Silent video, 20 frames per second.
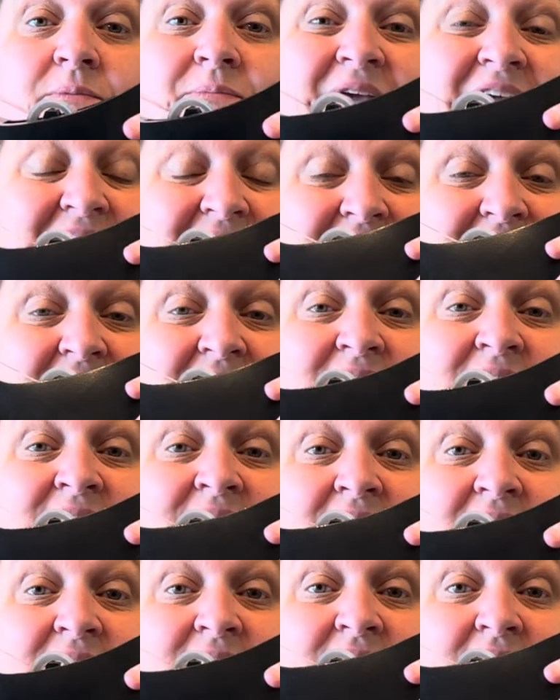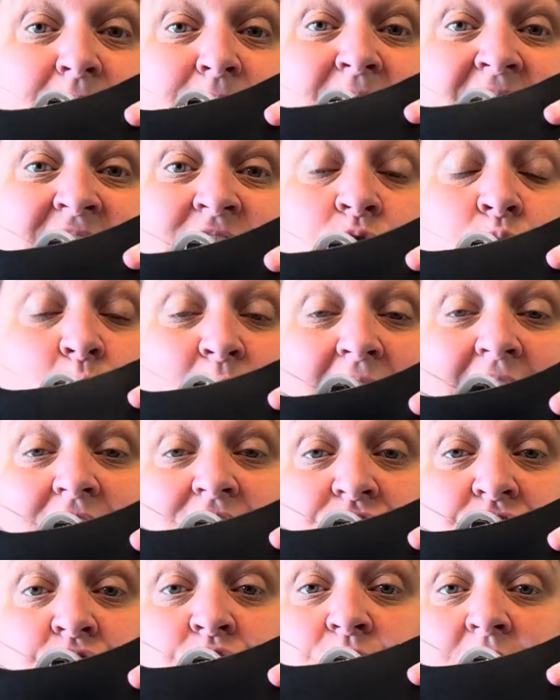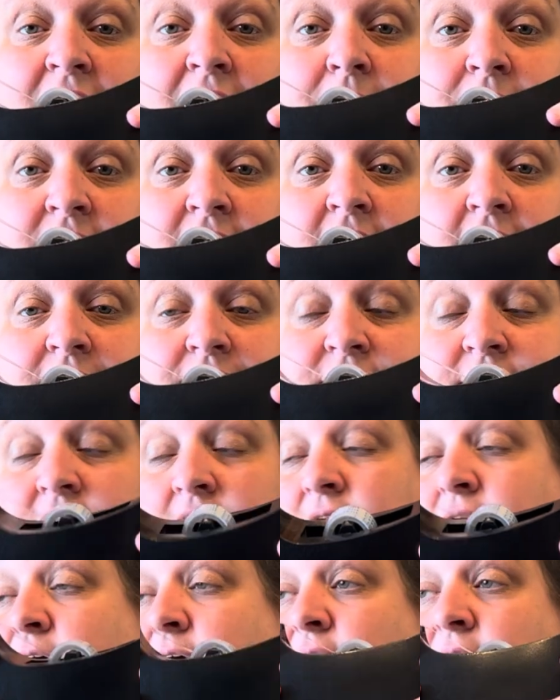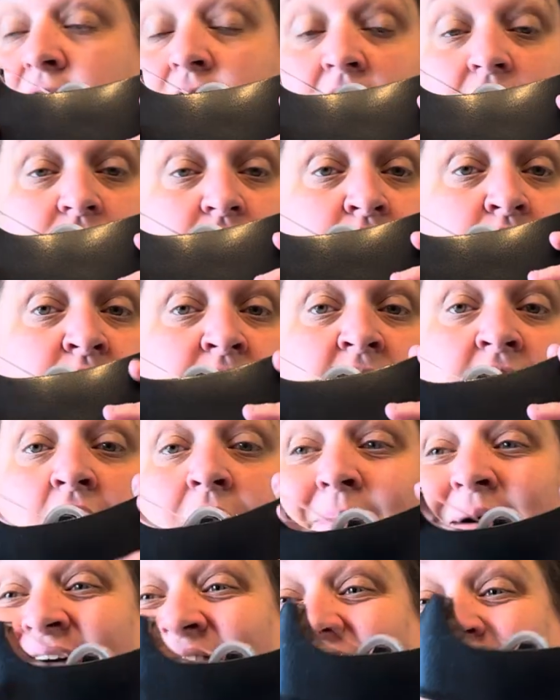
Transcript: because this is the best way to wrap gifts. You can go buy the